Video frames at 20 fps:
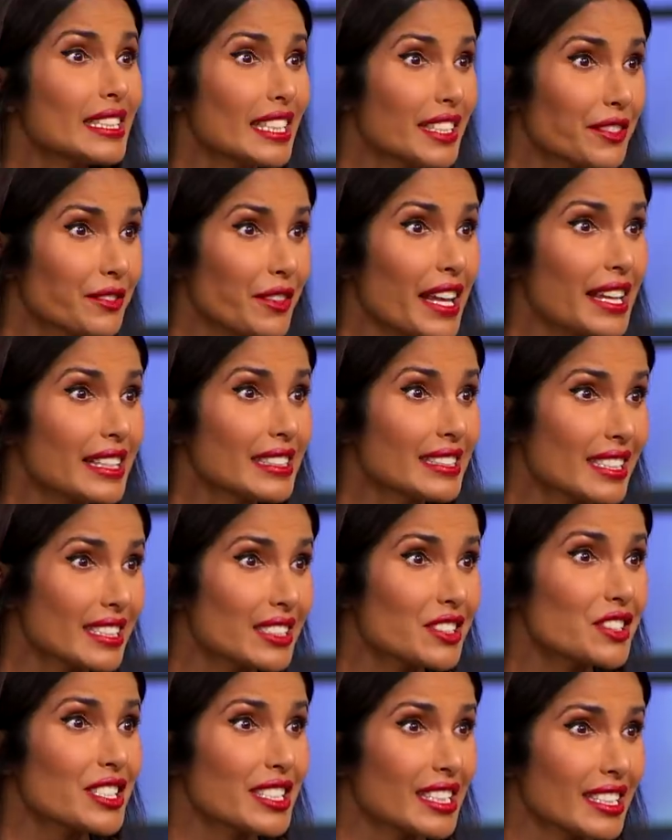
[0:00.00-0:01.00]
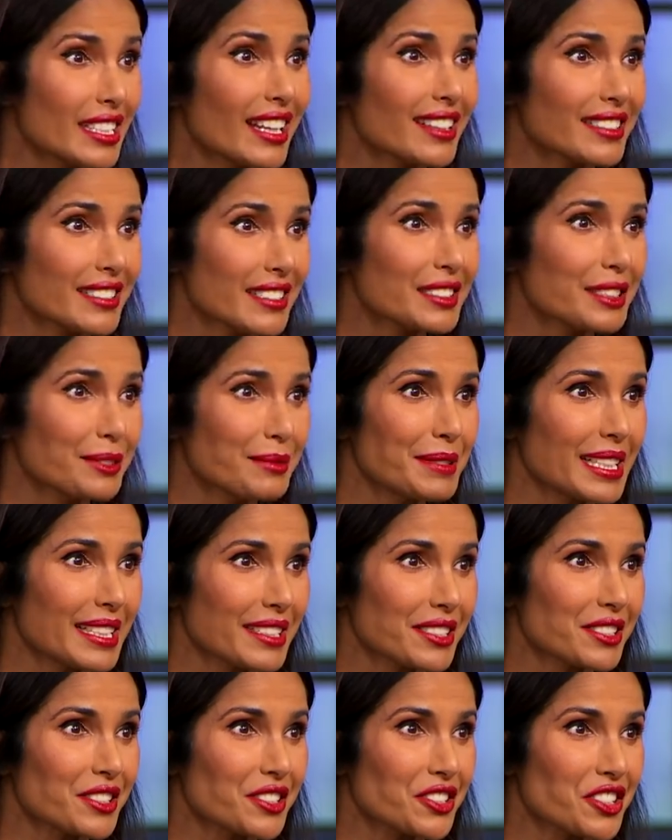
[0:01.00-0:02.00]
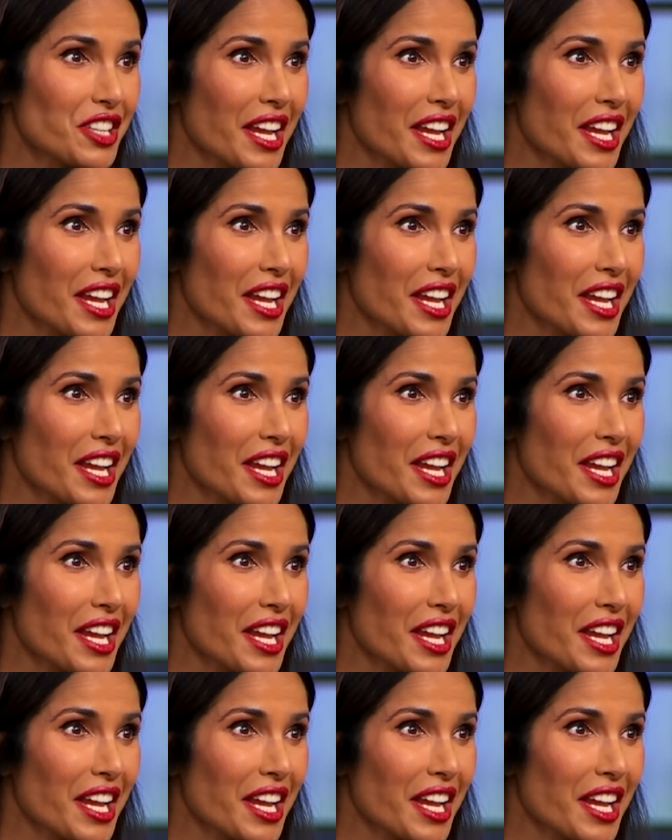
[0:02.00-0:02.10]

an advantage in the next elimination